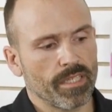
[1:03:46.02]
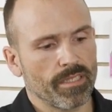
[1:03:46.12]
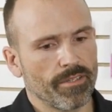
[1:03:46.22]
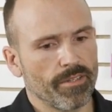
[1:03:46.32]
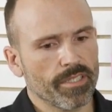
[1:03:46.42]

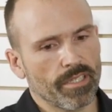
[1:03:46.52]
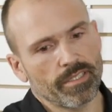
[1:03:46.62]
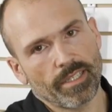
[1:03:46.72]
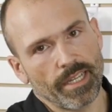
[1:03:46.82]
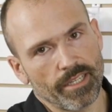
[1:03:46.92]
there
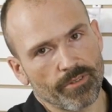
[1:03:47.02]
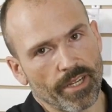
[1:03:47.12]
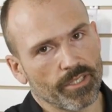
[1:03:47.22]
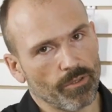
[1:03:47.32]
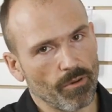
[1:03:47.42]
isn't any
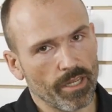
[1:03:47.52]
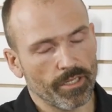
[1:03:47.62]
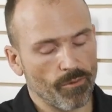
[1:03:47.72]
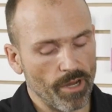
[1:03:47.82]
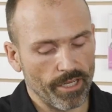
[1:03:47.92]
tricks. You want
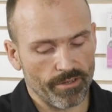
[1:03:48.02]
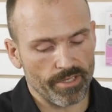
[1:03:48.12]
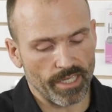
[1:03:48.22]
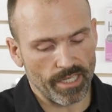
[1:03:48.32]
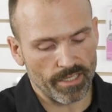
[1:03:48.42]
your
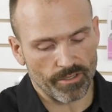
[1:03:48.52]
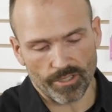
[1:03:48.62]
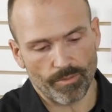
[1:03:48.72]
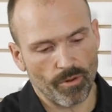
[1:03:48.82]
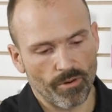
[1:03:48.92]
skis or
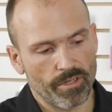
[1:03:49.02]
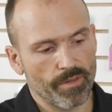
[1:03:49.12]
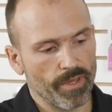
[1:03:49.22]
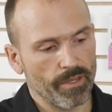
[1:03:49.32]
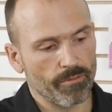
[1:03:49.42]
your board
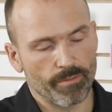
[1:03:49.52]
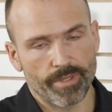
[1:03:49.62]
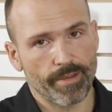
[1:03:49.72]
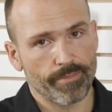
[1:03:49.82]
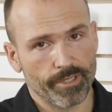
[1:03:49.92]
to be room
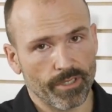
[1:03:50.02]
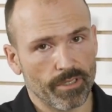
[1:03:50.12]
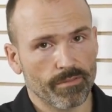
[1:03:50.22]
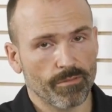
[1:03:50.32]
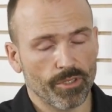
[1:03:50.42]

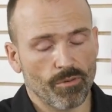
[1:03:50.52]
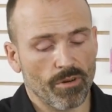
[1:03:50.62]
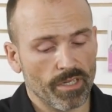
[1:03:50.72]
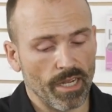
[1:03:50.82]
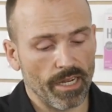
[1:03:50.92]
temperature when you
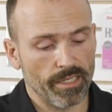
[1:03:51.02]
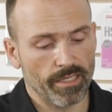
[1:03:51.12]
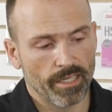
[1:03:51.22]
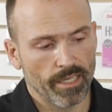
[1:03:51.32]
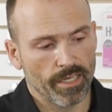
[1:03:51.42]
work on it,
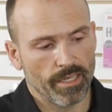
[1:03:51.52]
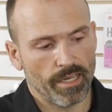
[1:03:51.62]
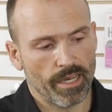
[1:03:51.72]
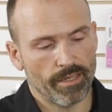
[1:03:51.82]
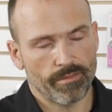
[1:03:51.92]

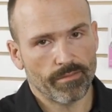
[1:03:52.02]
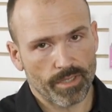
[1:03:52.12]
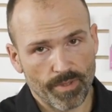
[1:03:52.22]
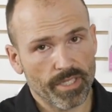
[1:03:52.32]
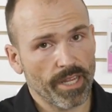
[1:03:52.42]

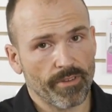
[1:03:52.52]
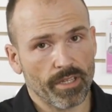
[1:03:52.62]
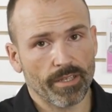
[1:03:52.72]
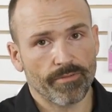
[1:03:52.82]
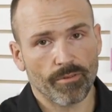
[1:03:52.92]

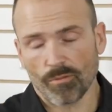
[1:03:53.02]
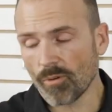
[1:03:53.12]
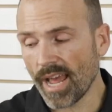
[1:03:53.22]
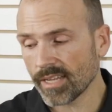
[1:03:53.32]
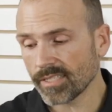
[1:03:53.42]
specifically for
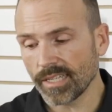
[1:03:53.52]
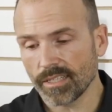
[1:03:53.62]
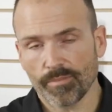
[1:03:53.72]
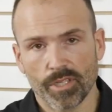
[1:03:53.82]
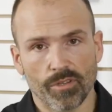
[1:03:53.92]

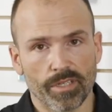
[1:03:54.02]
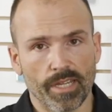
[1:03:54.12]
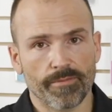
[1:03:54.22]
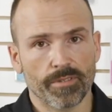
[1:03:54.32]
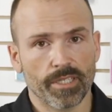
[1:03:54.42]
waxing. I mean, you can
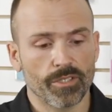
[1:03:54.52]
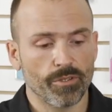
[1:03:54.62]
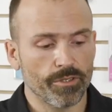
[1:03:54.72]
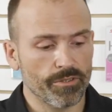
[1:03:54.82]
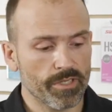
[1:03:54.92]
definitely
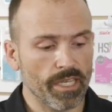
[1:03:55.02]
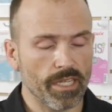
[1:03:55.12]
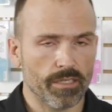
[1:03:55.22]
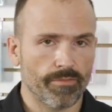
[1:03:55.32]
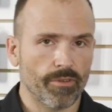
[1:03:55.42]
tune your
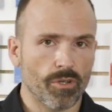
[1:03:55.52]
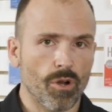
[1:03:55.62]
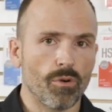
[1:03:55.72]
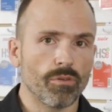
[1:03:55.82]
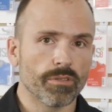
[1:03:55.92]
skis if they're
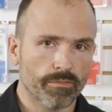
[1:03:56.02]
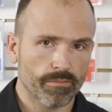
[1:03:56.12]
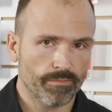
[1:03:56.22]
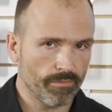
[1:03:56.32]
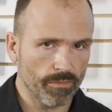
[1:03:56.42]
cold,
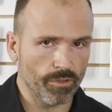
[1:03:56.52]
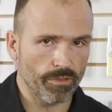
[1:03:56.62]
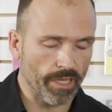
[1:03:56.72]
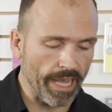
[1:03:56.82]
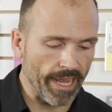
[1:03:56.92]
do
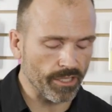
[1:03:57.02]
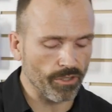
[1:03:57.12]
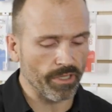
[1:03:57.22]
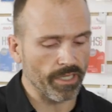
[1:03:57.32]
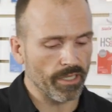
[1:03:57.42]
the hand
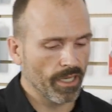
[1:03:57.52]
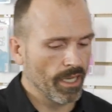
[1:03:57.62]
tuning.